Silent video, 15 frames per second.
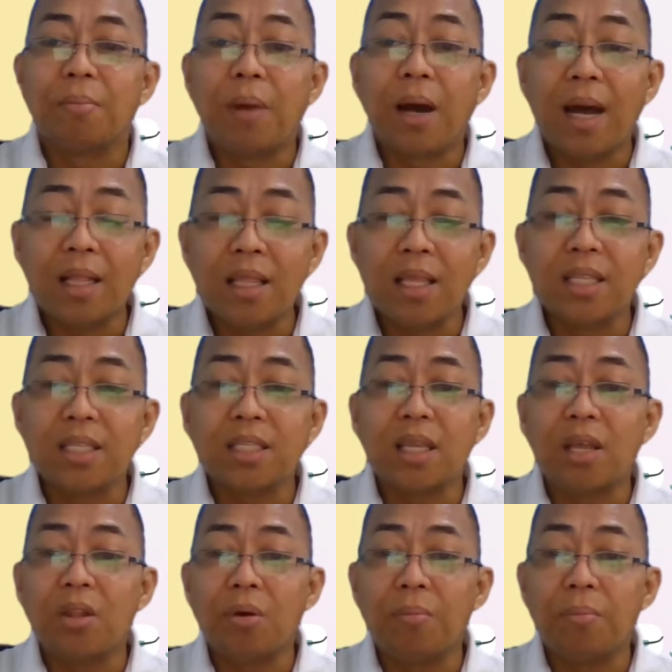But
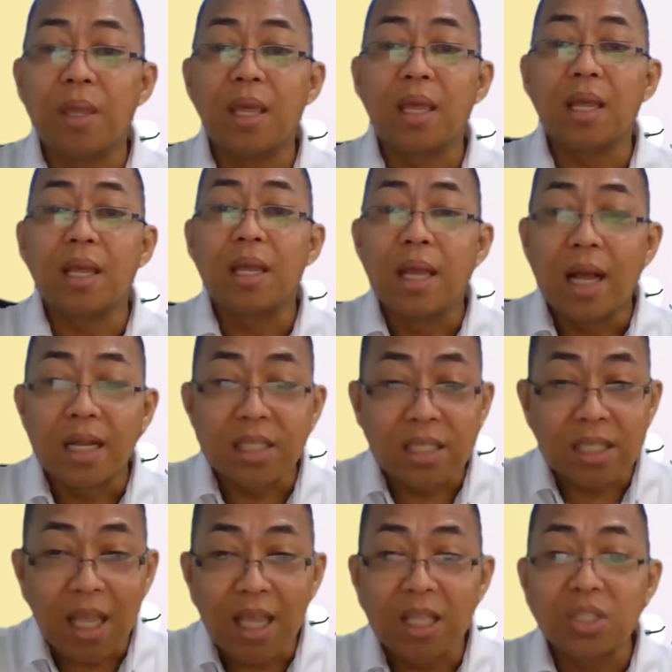instead of being a
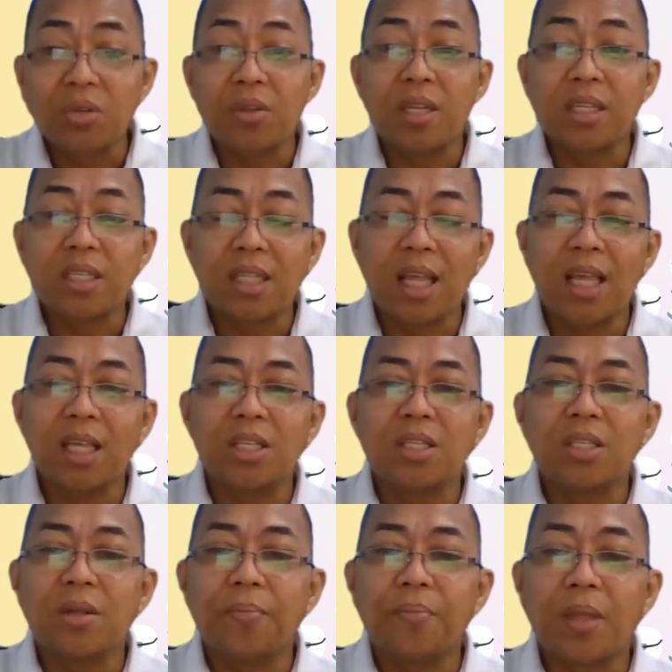sage on the
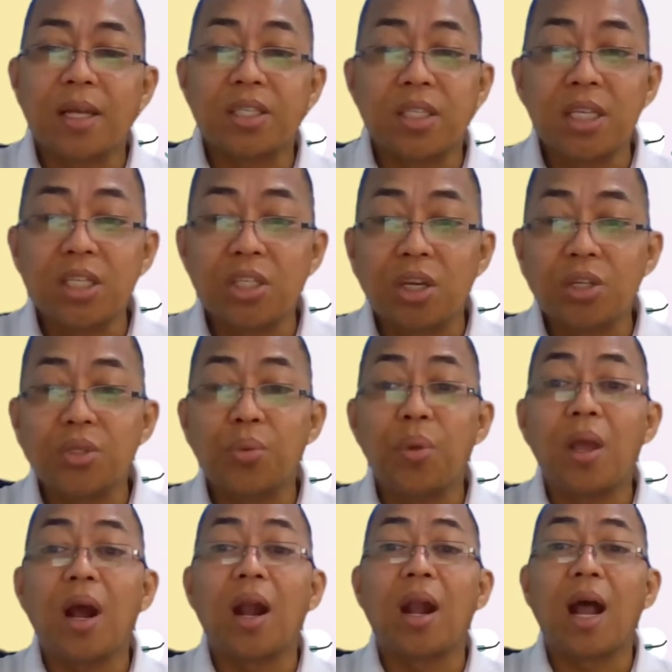stage, as teachers,
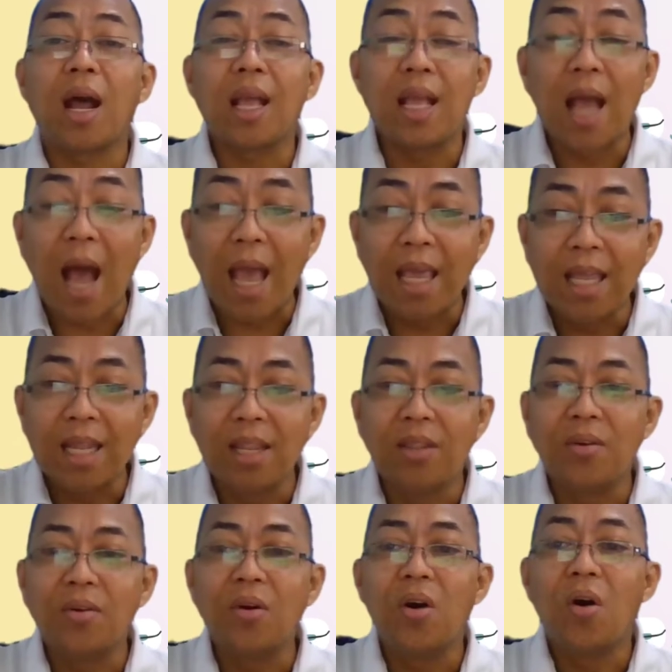we are a guide,
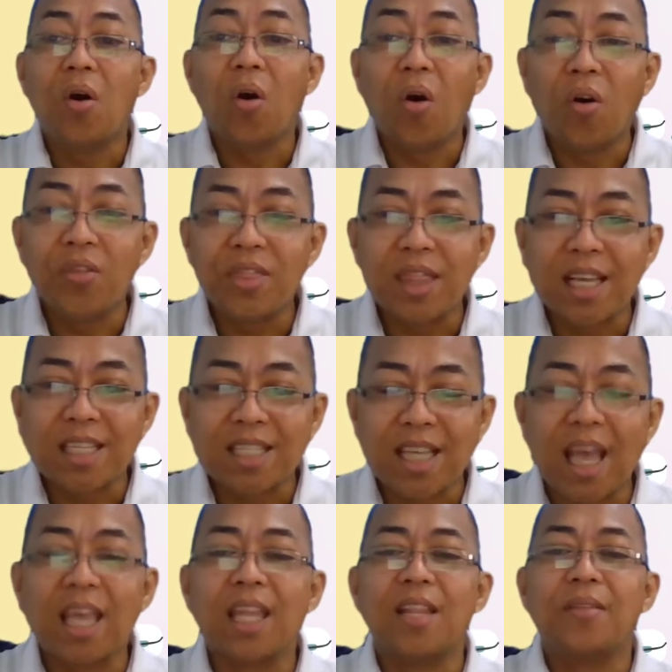on the
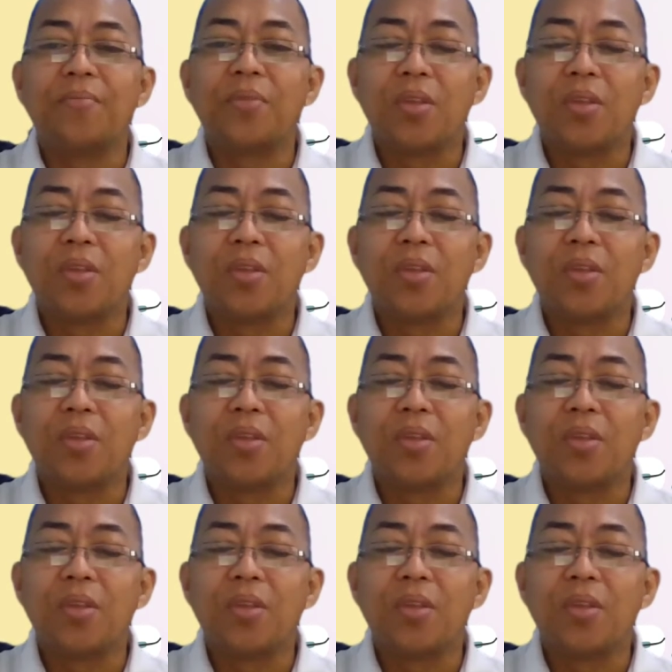side.